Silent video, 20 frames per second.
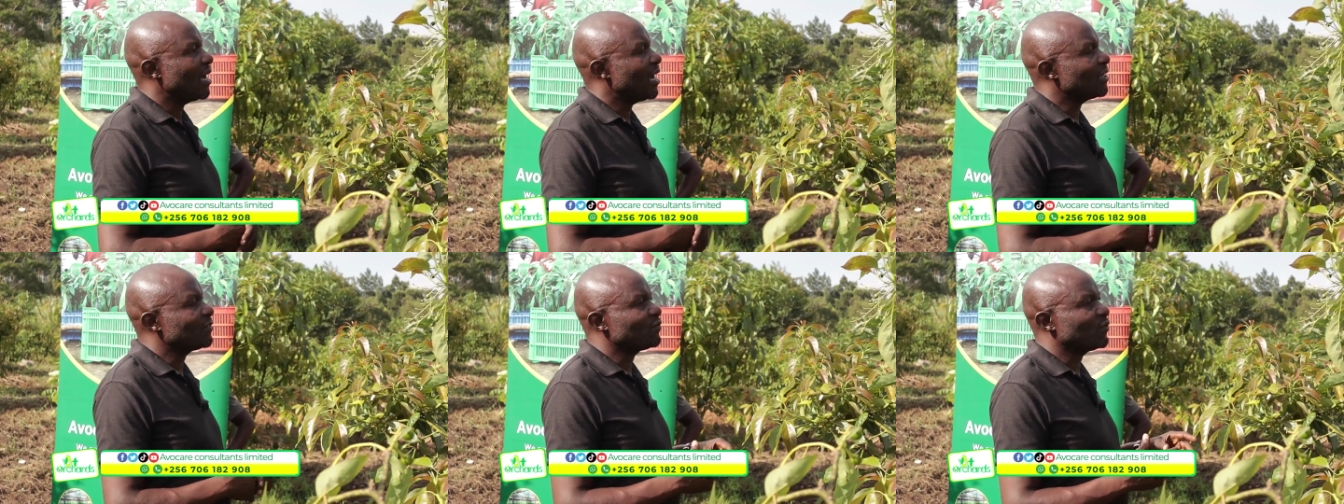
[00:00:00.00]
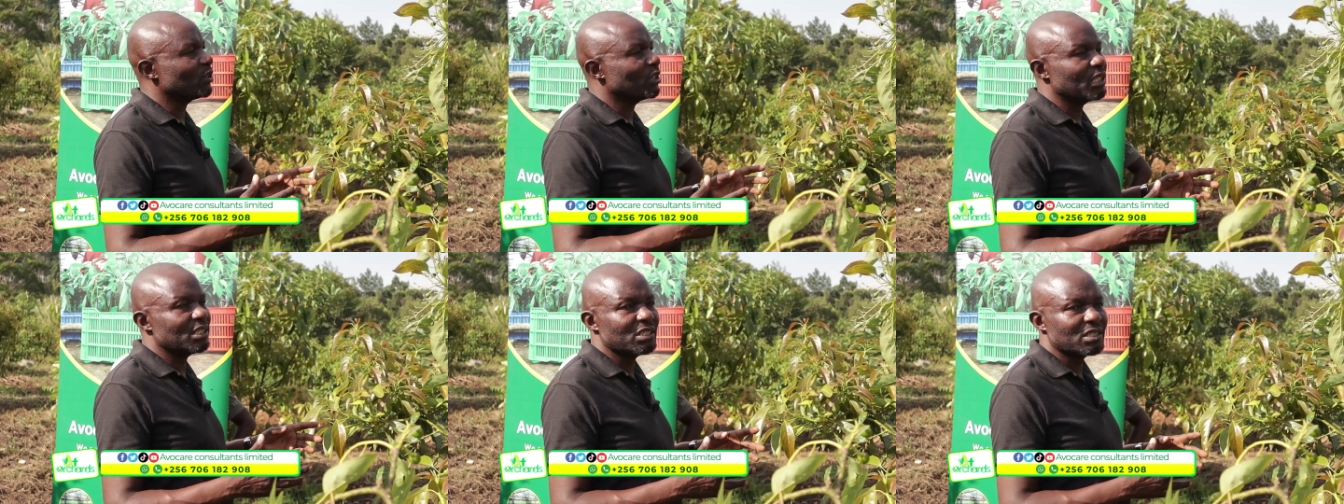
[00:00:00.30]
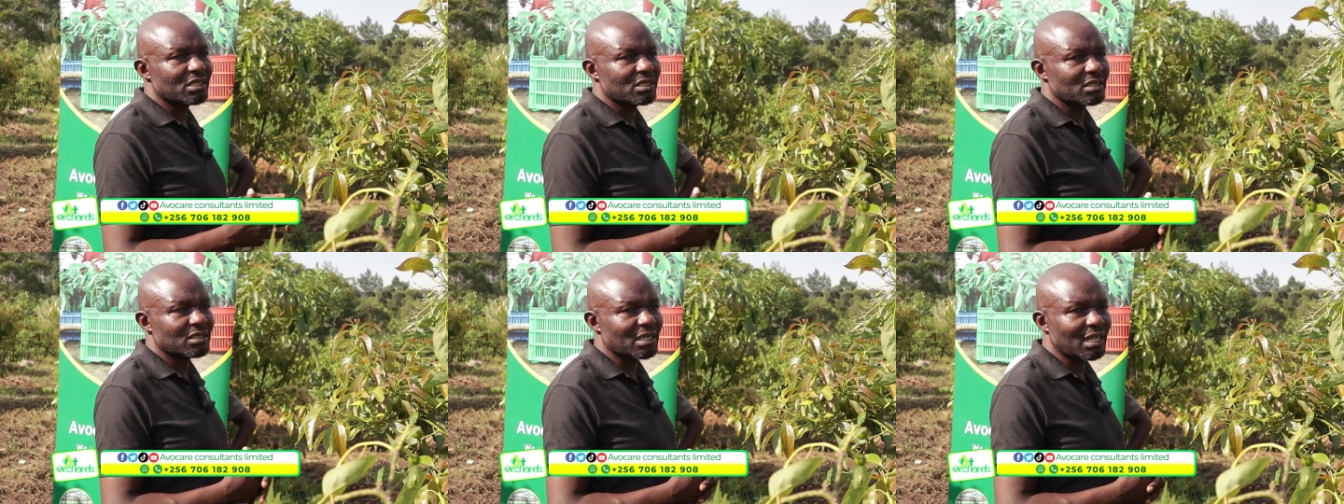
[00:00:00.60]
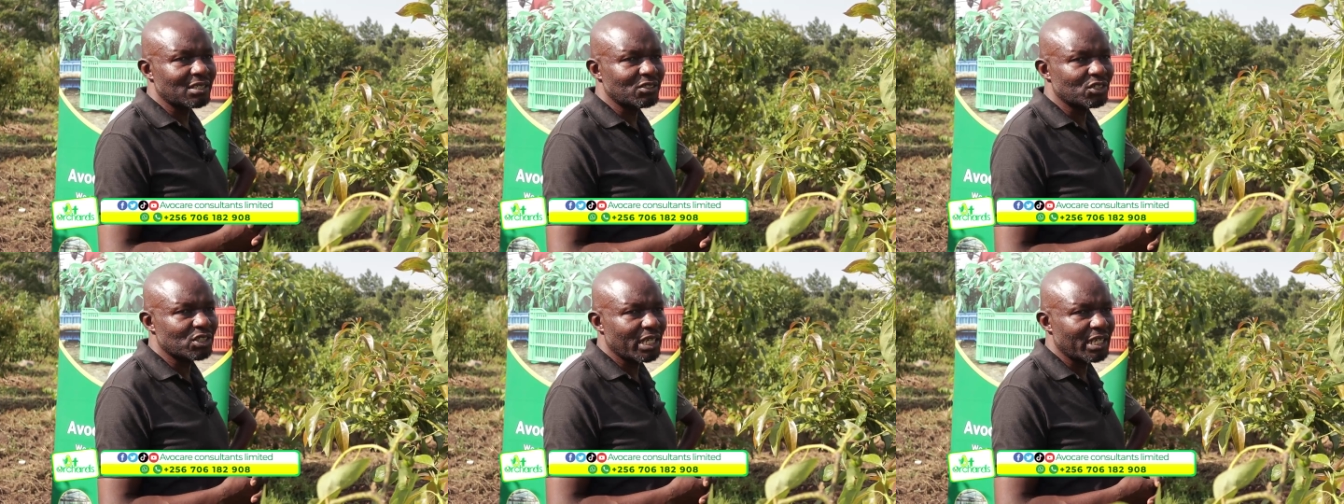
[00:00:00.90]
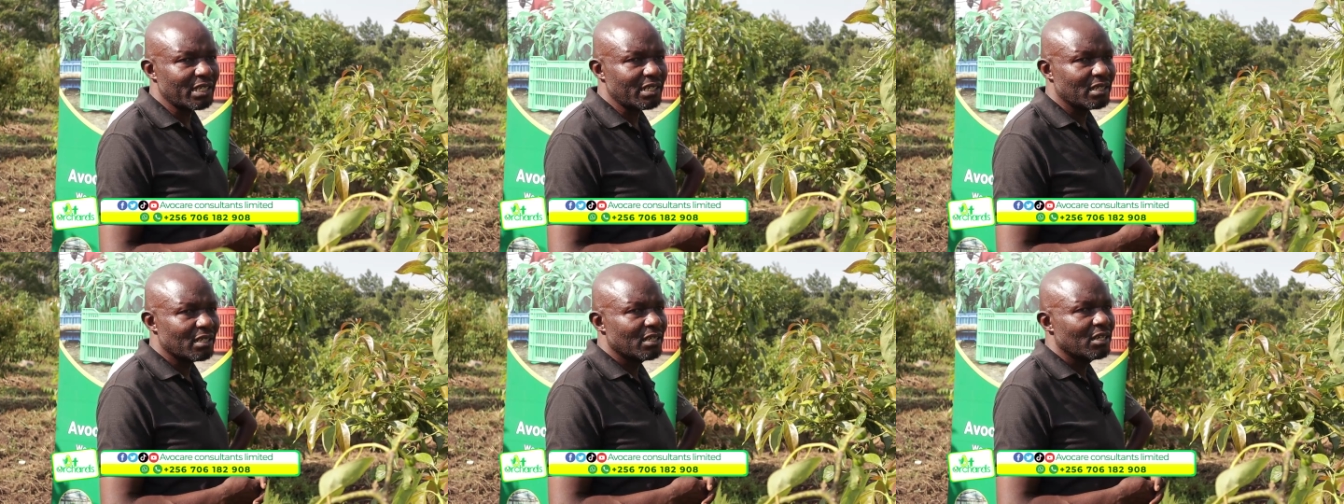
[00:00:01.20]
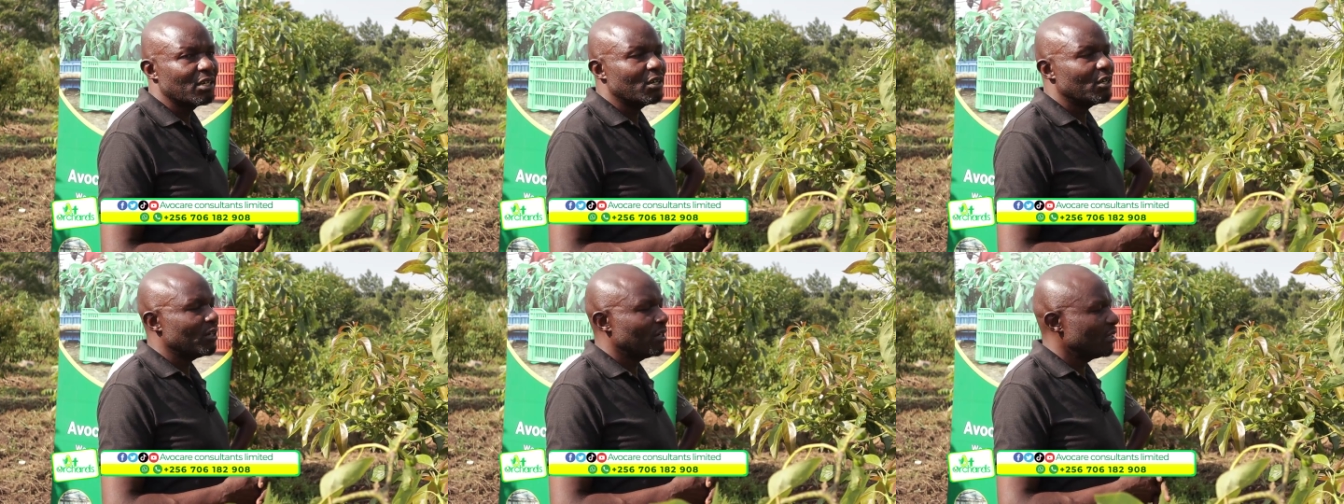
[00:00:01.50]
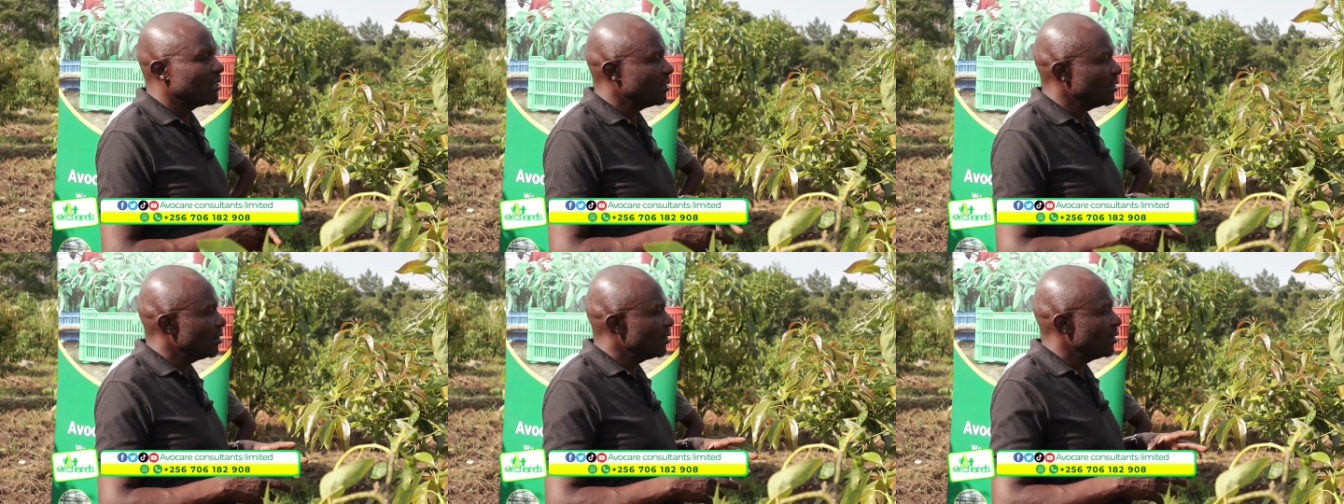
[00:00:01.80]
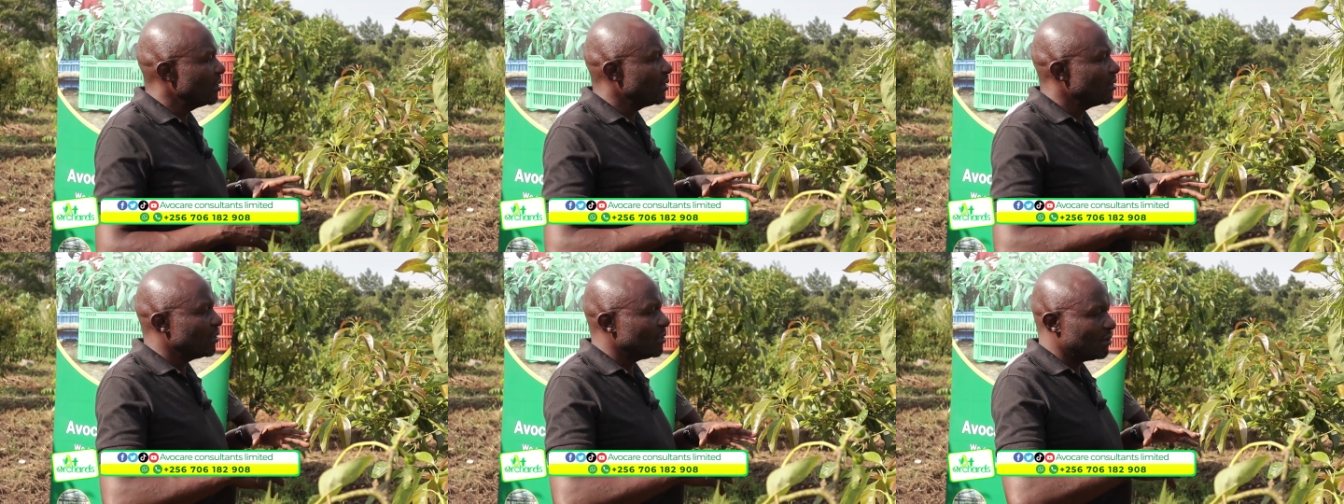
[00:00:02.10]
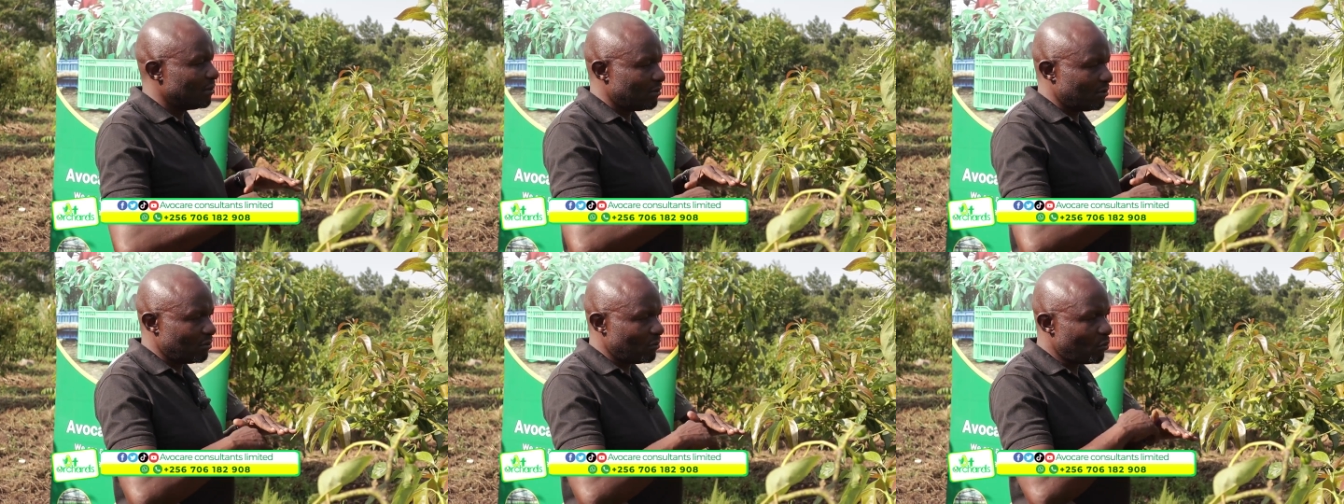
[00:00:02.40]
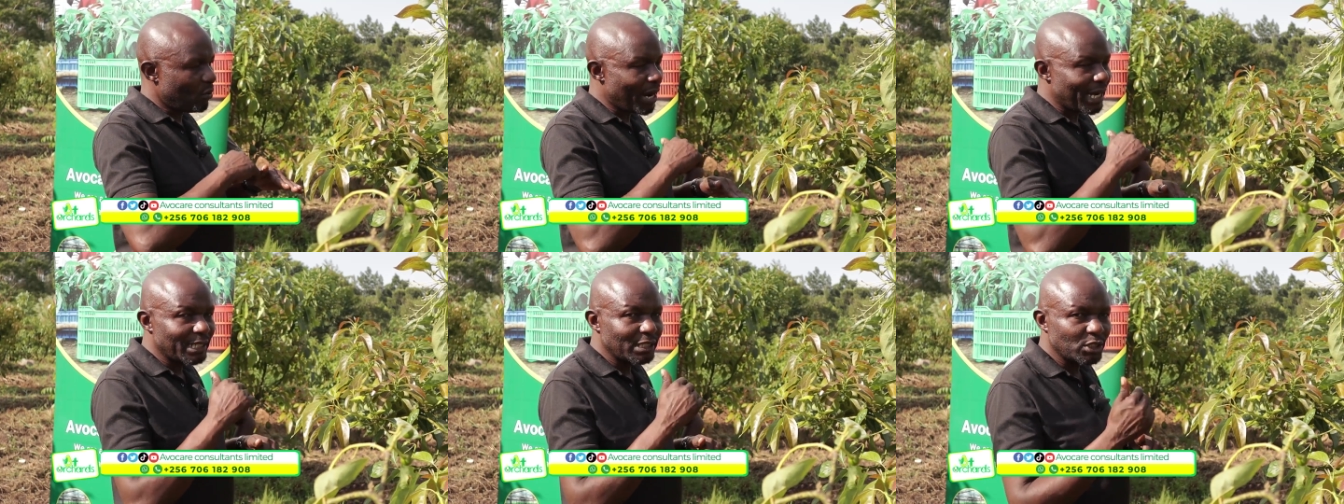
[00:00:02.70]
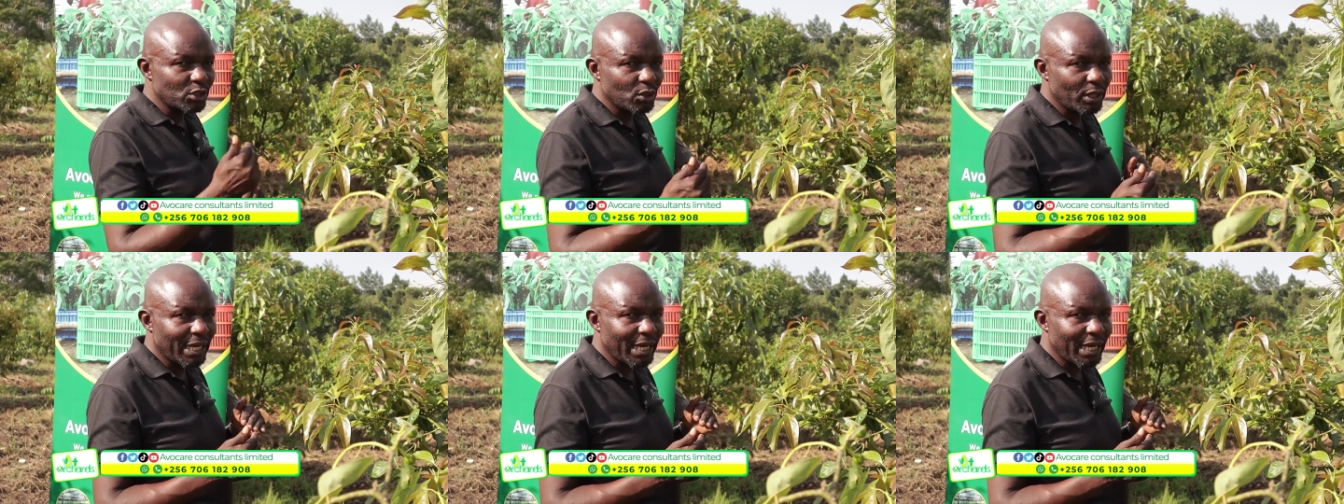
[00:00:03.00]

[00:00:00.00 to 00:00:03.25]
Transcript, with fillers: As for the sunshine, while you